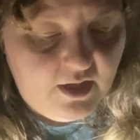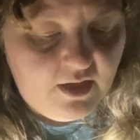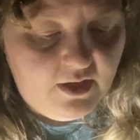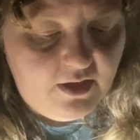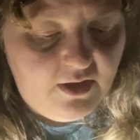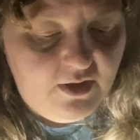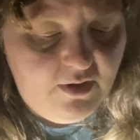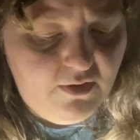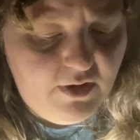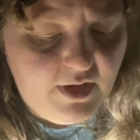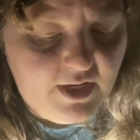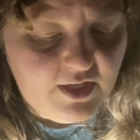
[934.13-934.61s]

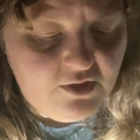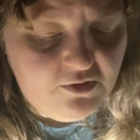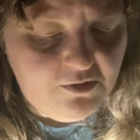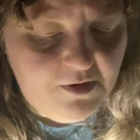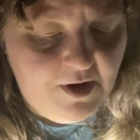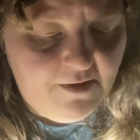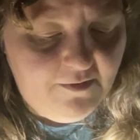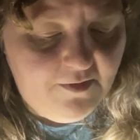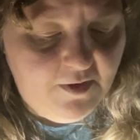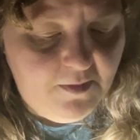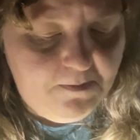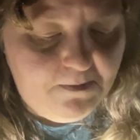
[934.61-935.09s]
You can
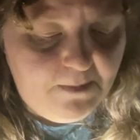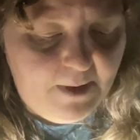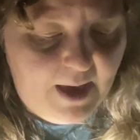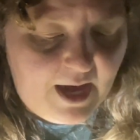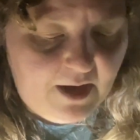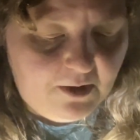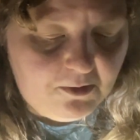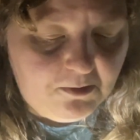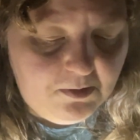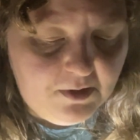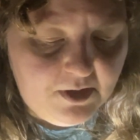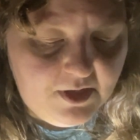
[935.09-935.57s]
travel
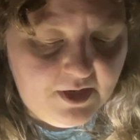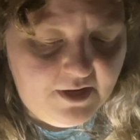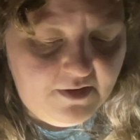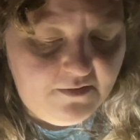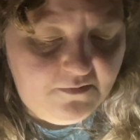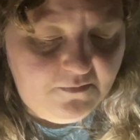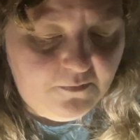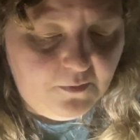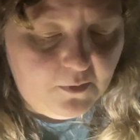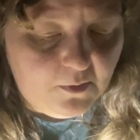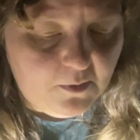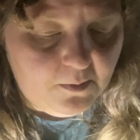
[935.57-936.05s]
backward
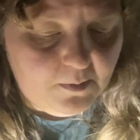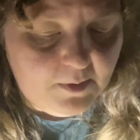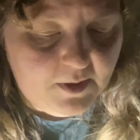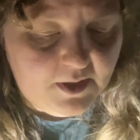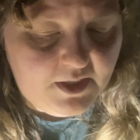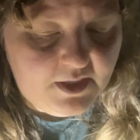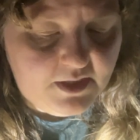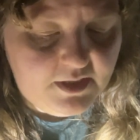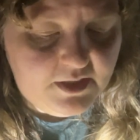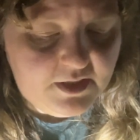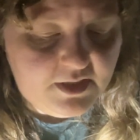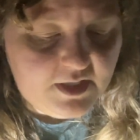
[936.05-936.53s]
and
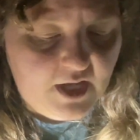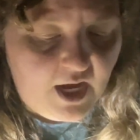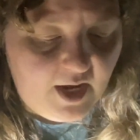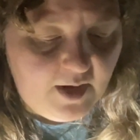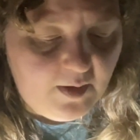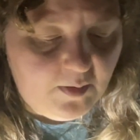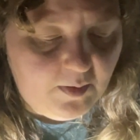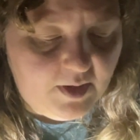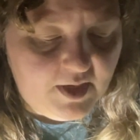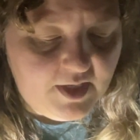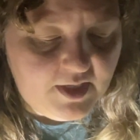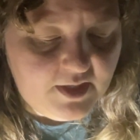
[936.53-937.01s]
forward and
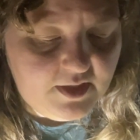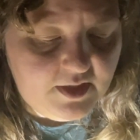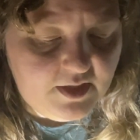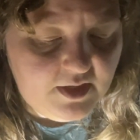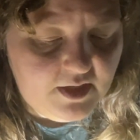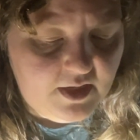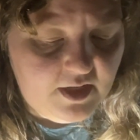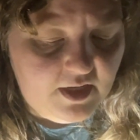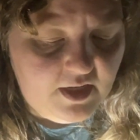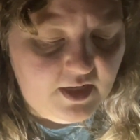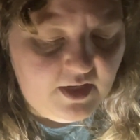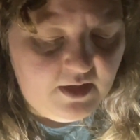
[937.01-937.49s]
sideways,
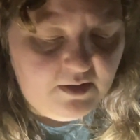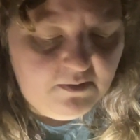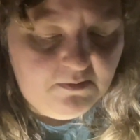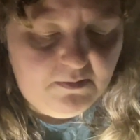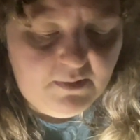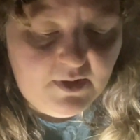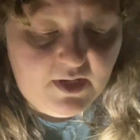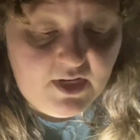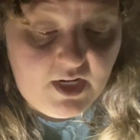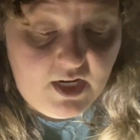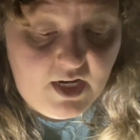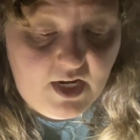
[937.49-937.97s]

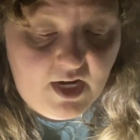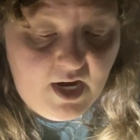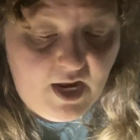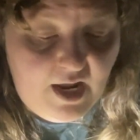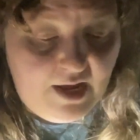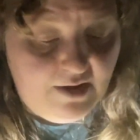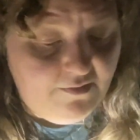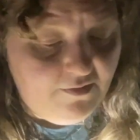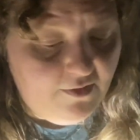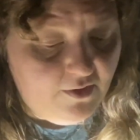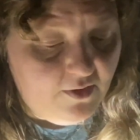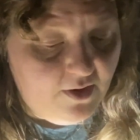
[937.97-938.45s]
but
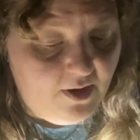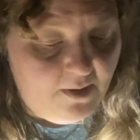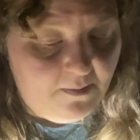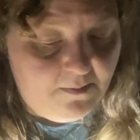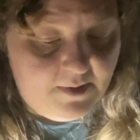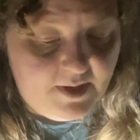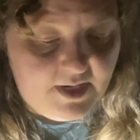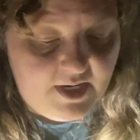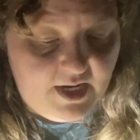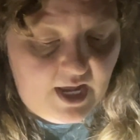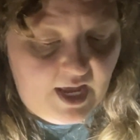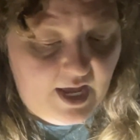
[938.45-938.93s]
never
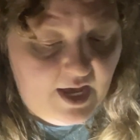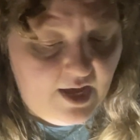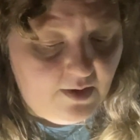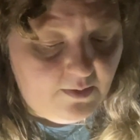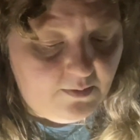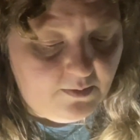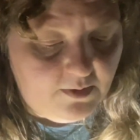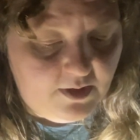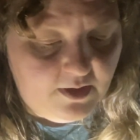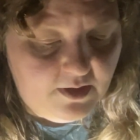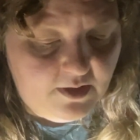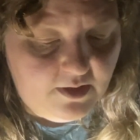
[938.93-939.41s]
up and
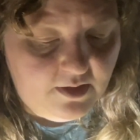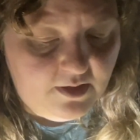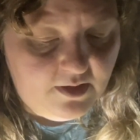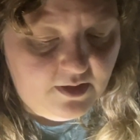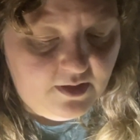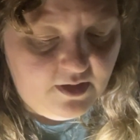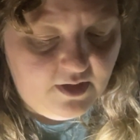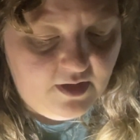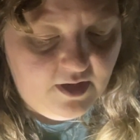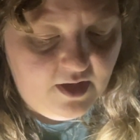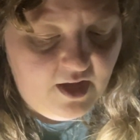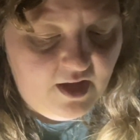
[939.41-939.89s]
down.
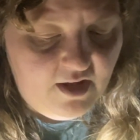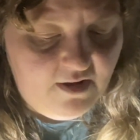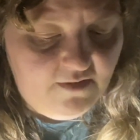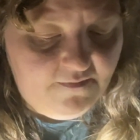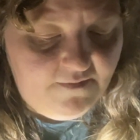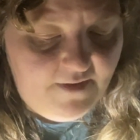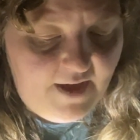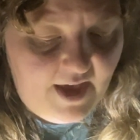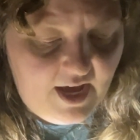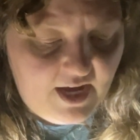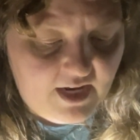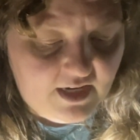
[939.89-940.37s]
In
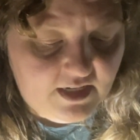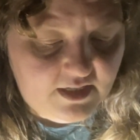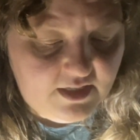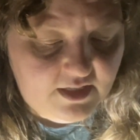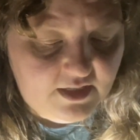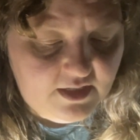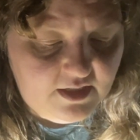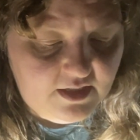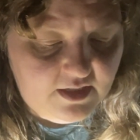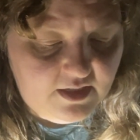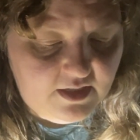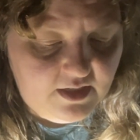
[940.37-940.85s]
fact,
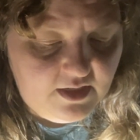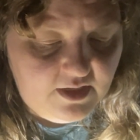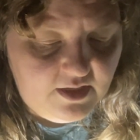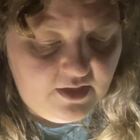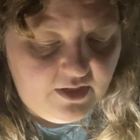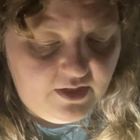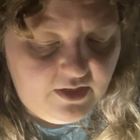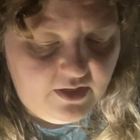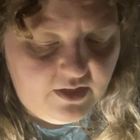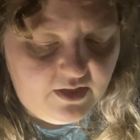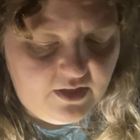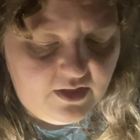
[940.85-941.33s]

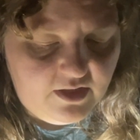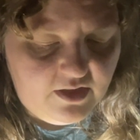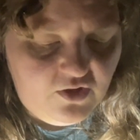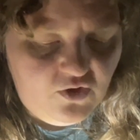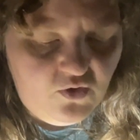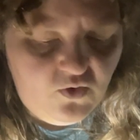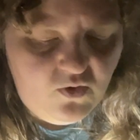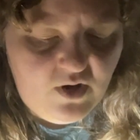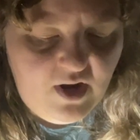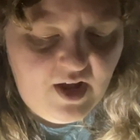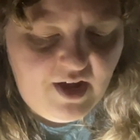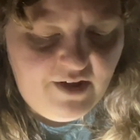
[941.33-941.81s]

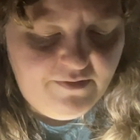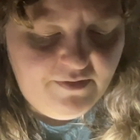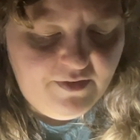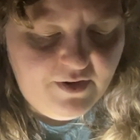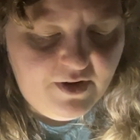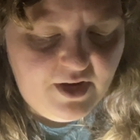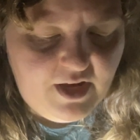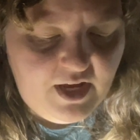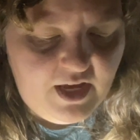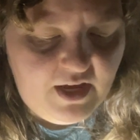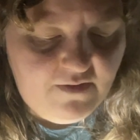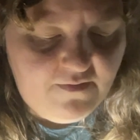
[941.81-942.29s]
you never
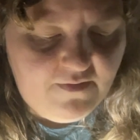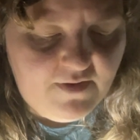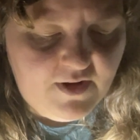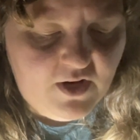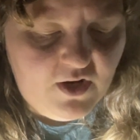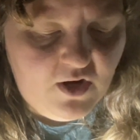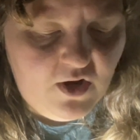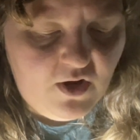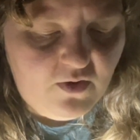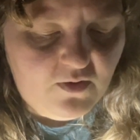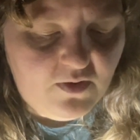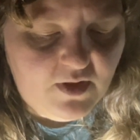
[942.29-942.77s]

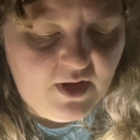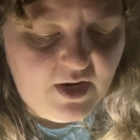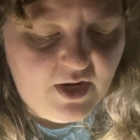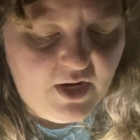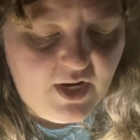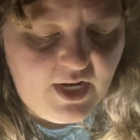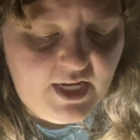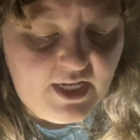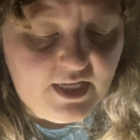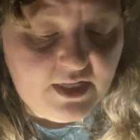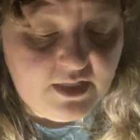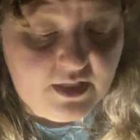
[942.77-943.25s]
even know there
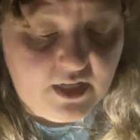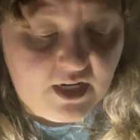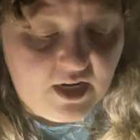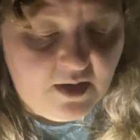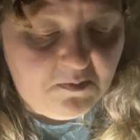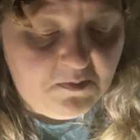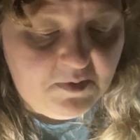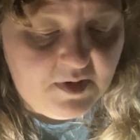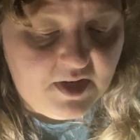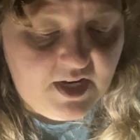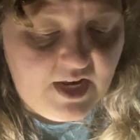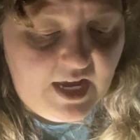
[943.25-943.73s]
is an
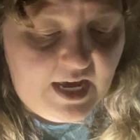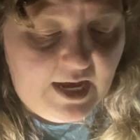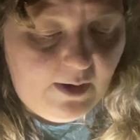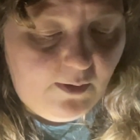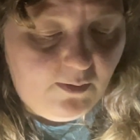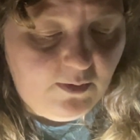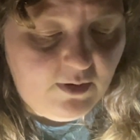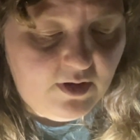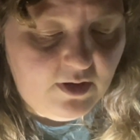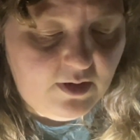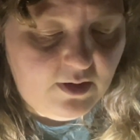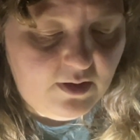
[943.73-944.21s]
up and
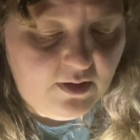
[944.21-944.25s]
down.